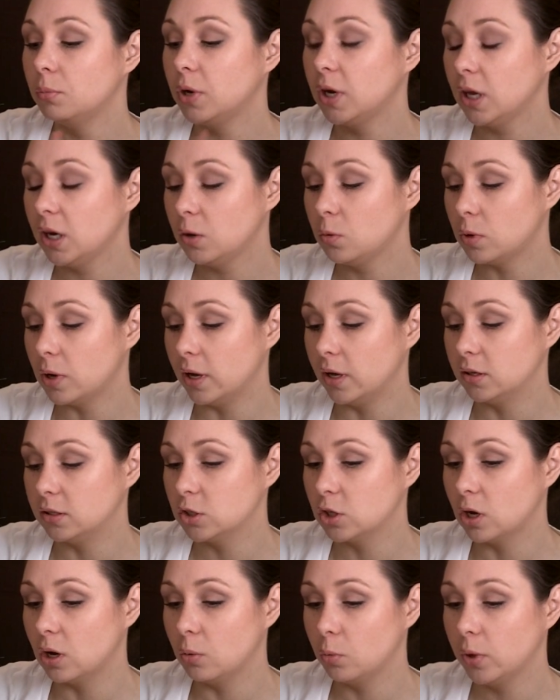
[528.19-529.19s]
but anyway,
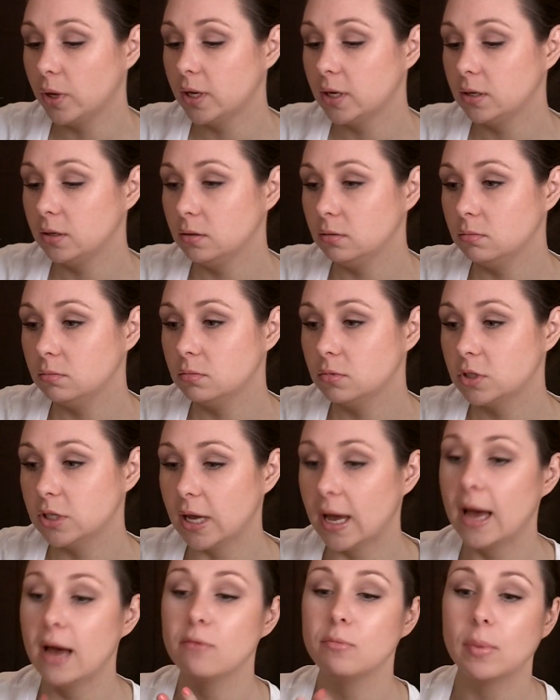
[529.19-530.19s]
so I went
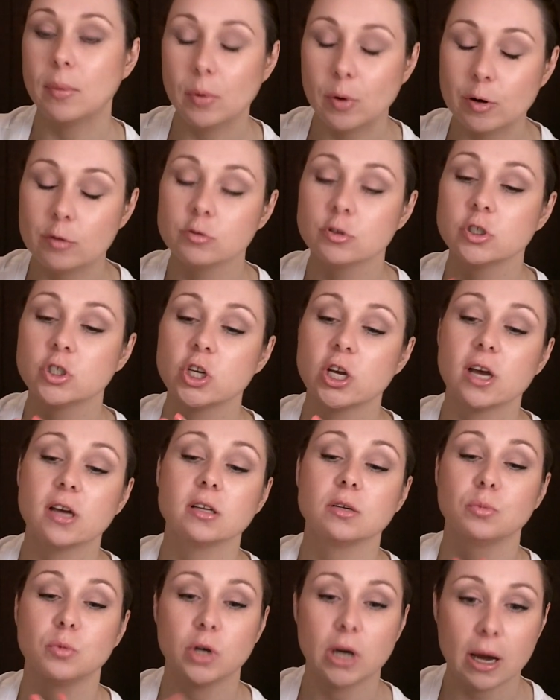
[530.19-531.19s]
to have my moles
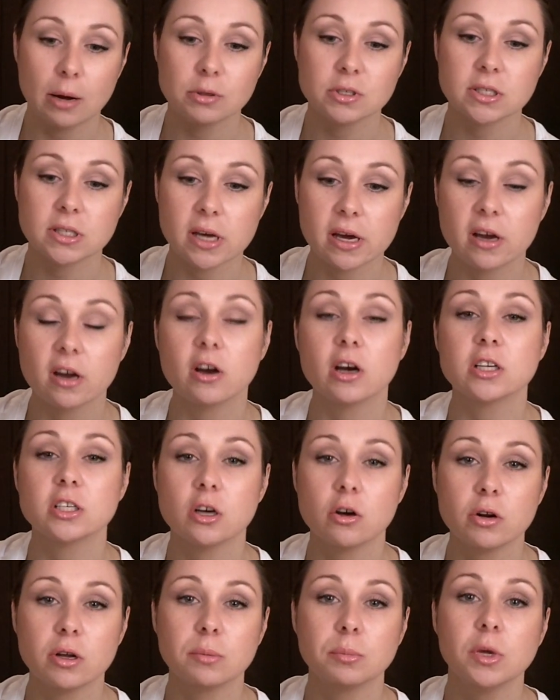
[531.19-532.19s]
checked, and when I was there, I
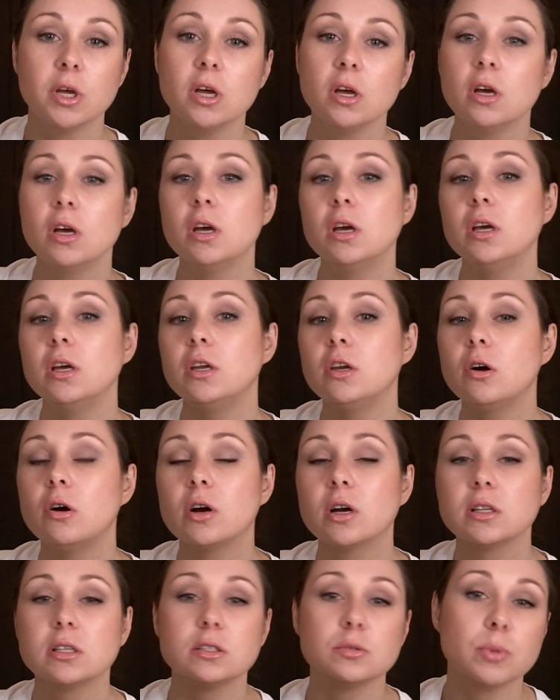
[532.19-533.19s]
told him you
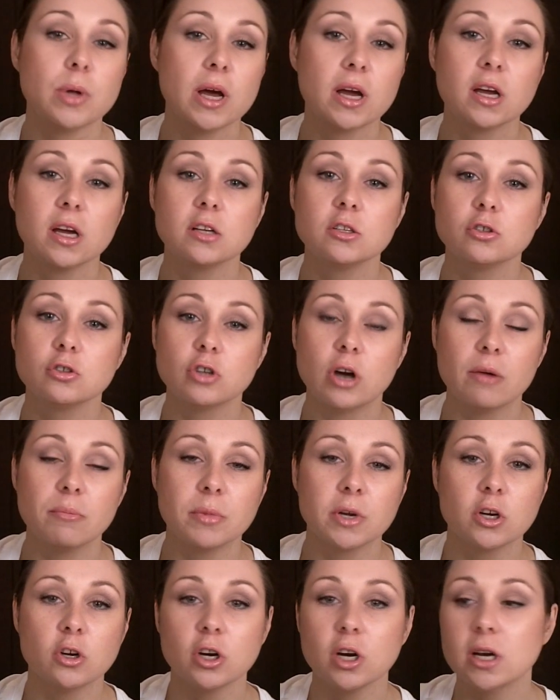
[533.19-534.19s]
know, I got these blackheads are
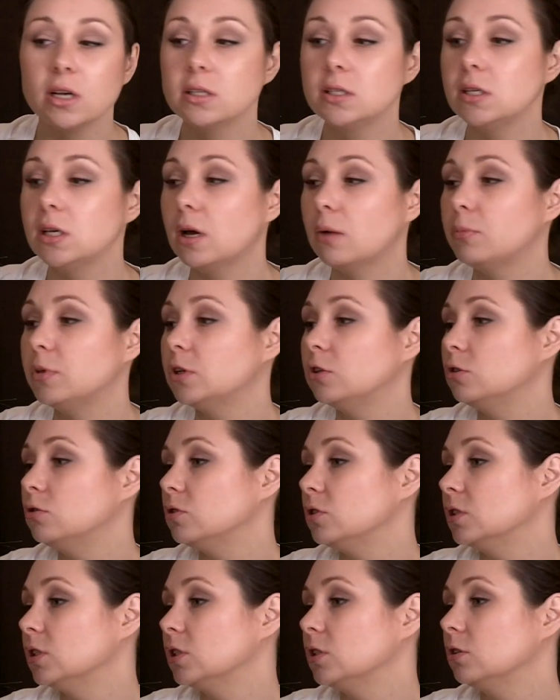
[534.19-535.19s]
driving me crazy. I've been
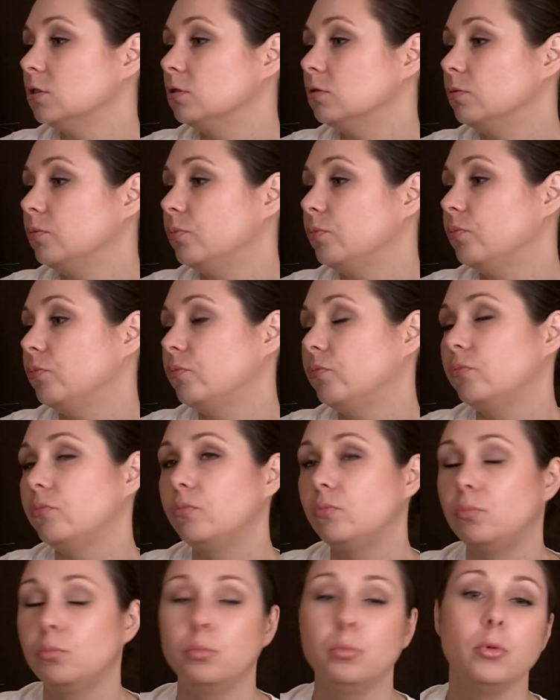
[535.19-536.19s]
using this little
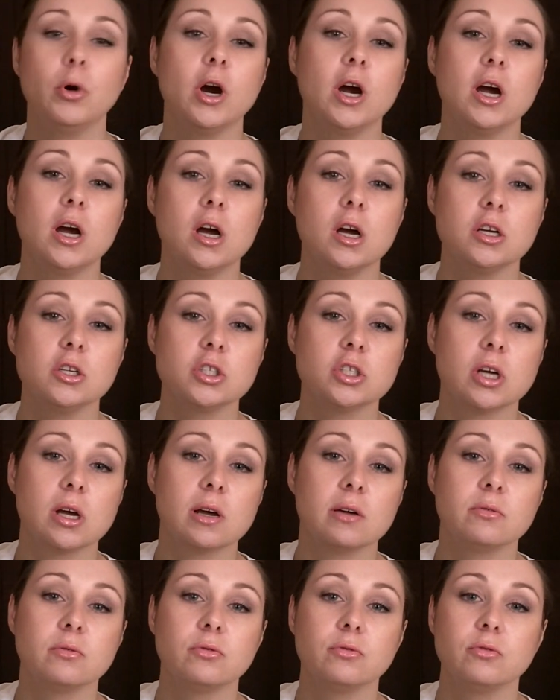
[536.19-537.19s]
brush.
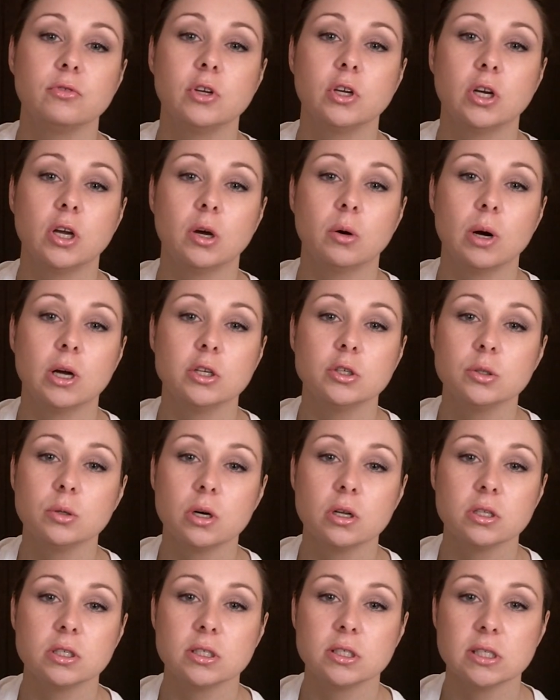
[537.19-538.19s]
I've, you know, I
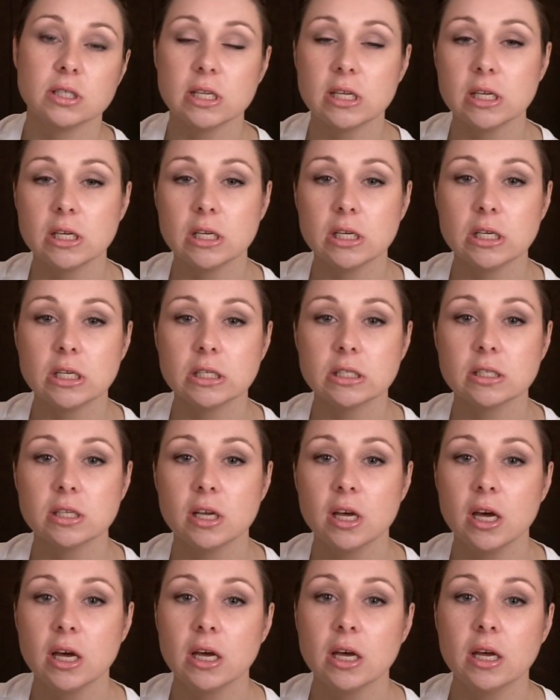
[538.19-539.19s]
do all these
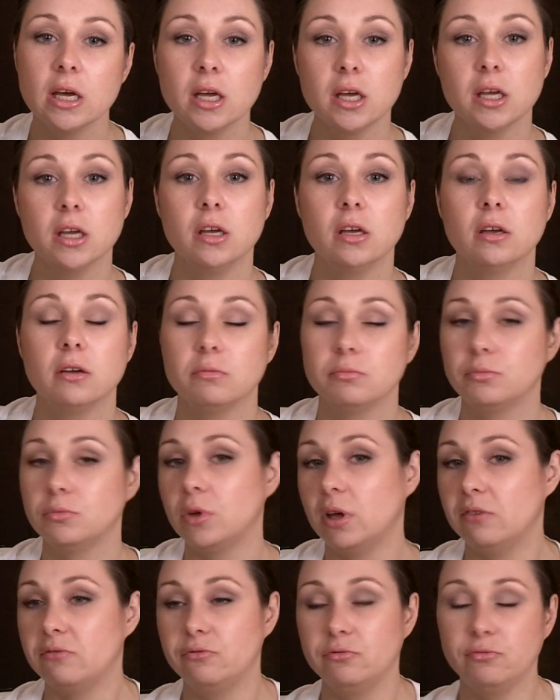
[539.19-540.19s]
things.
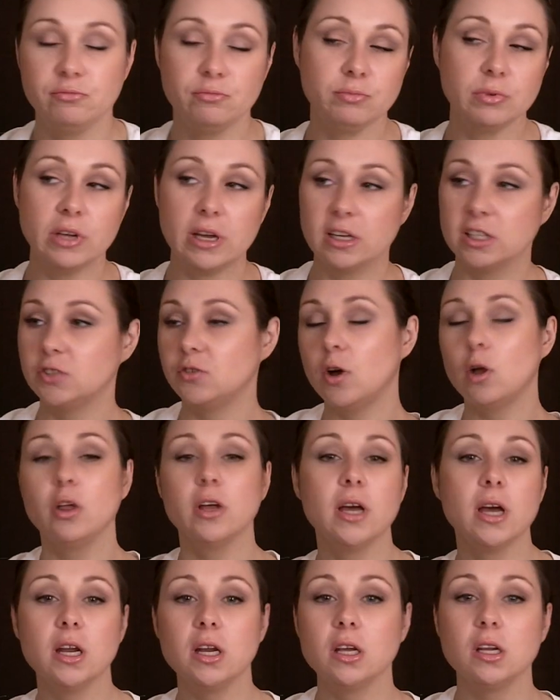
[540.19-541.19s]
I've
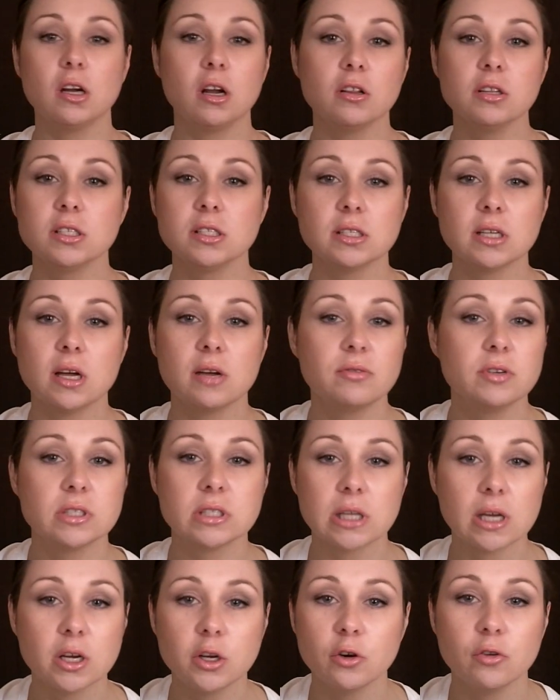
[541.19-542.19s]
exfoliated all this stuff.
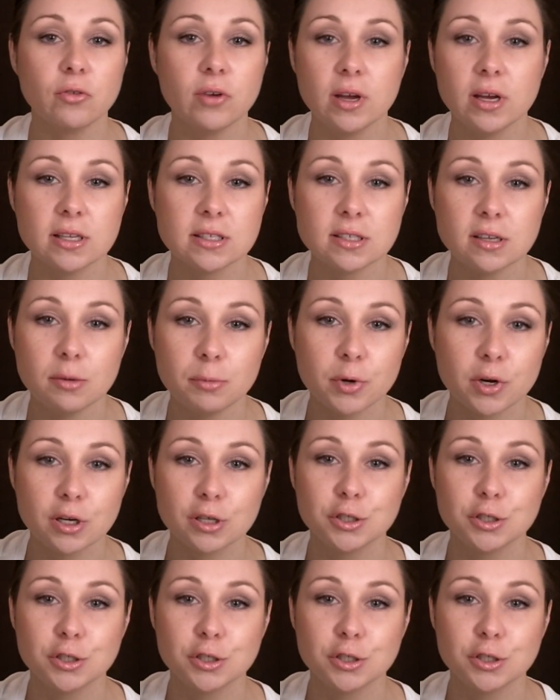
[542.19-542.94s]
He's like, your face, it's not